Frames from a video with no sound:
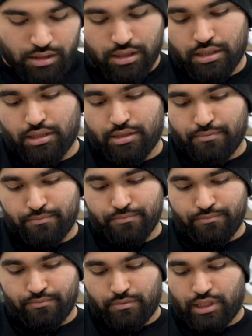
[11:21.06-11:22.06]

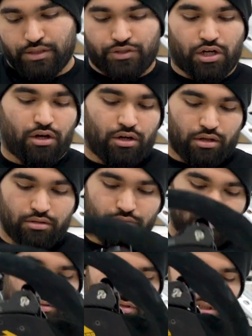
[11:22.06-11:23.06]
Um, it's all
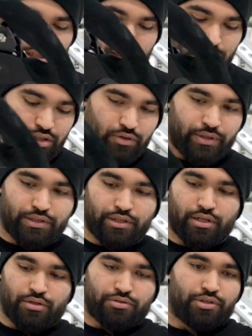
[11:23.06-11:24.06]
going
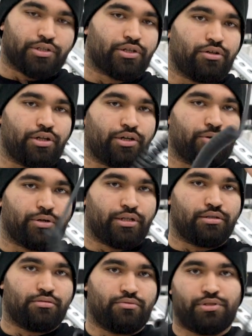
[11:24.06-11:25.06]
to go to a curly
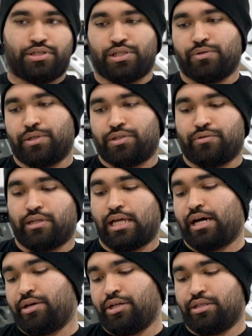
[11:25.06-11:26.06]
cord, which is going to
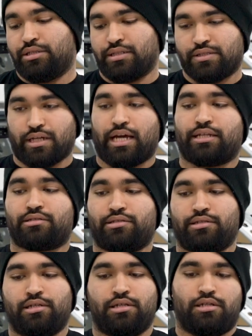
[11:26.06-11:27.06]
allow you to disconnect
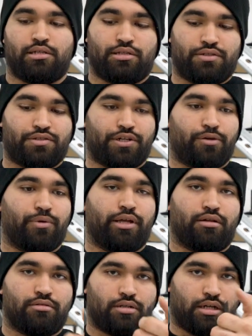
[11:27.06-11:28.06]
the steering
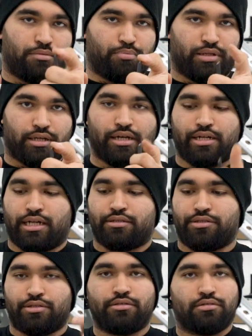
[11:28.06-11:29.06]
wheel, unplug a
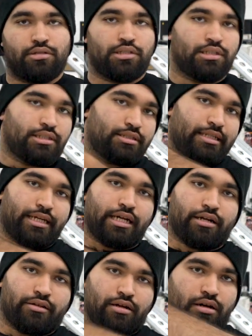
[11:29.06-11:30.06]
connector, take it
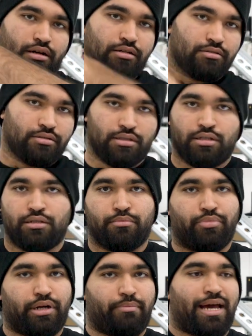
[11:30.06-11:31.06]
out of the car,
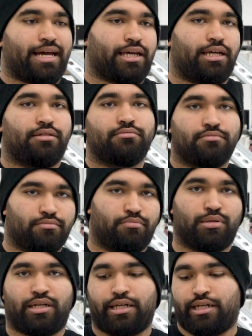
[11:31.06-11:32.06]
put it back in,
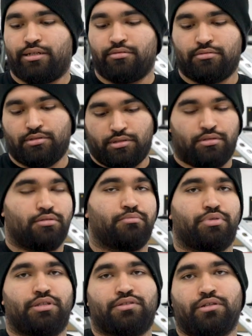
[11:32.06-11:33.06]
plug it in,
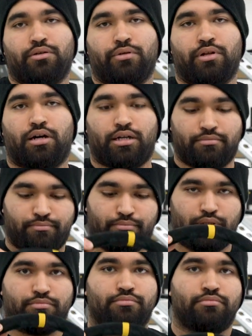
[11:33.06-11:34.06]
put the steering wheel on,
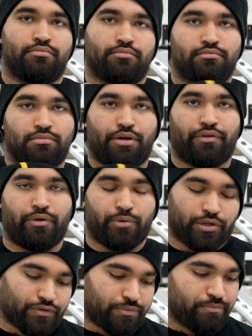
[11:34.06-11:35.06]
boom, everything
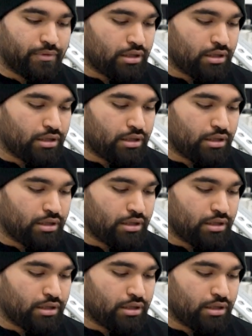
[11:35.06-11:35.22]
works.